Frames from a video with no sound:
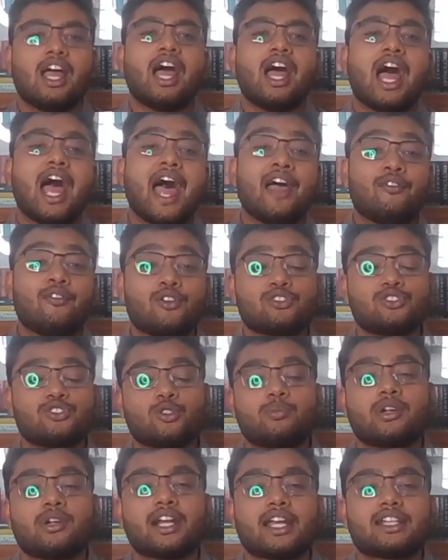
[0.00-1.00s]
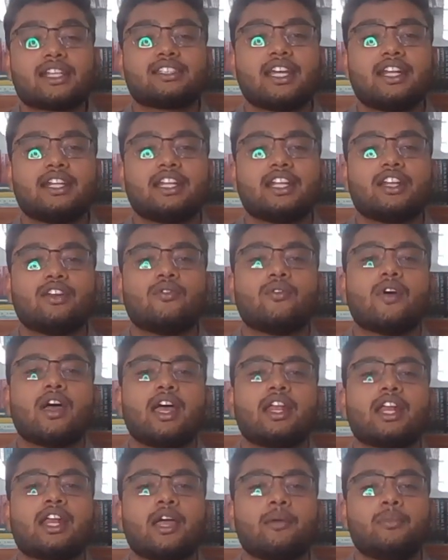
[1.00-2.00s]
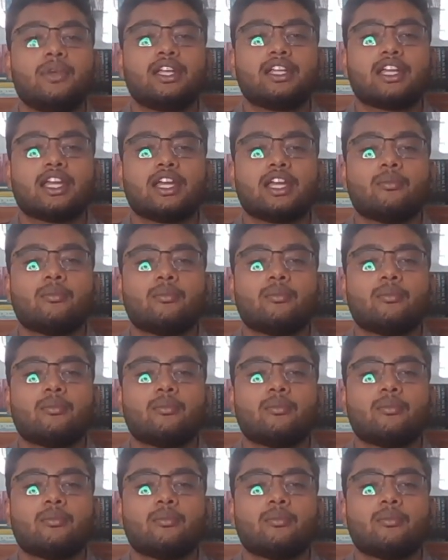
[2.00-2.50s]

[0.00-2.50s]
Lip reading: I was super excited when I became